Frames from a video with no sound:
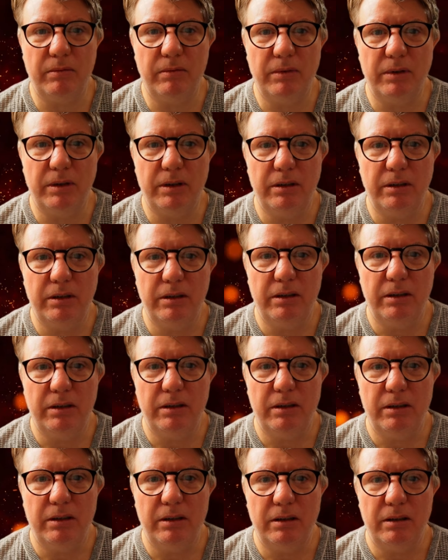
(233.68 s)

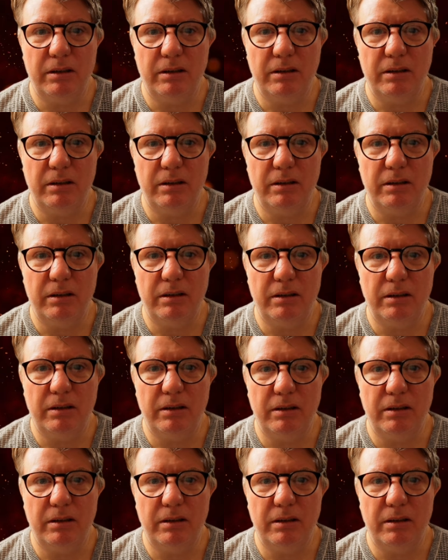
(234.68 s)
Nobody speaks.